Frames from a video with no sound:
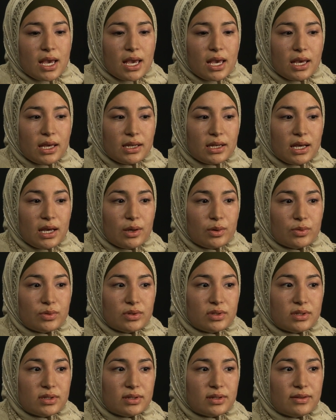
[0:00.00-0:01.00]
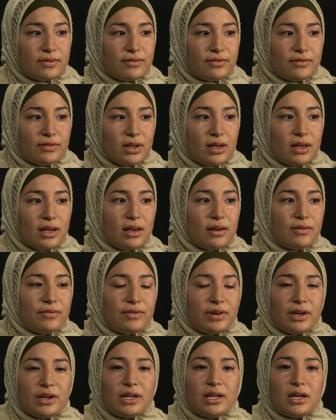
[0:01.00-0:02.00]
and I was
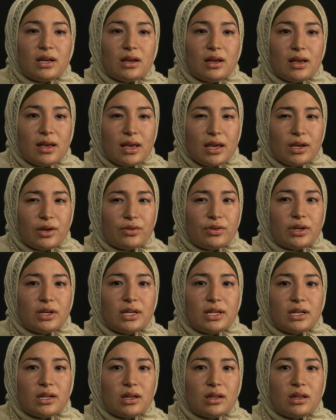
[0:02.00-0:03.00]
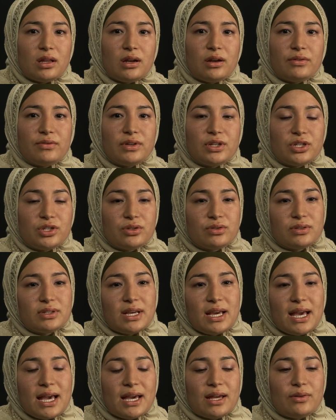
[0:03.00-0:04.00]
very angry, and a lot of issues
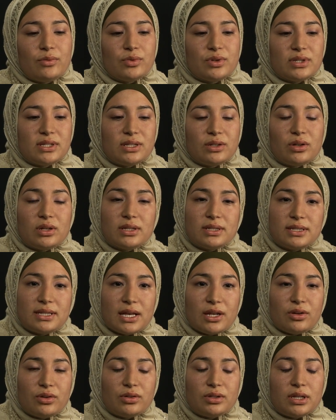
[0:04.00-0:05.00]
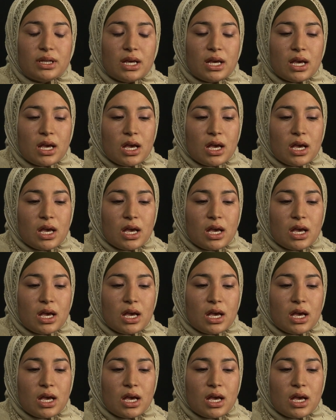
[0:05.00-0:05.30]
I had were still unsettled.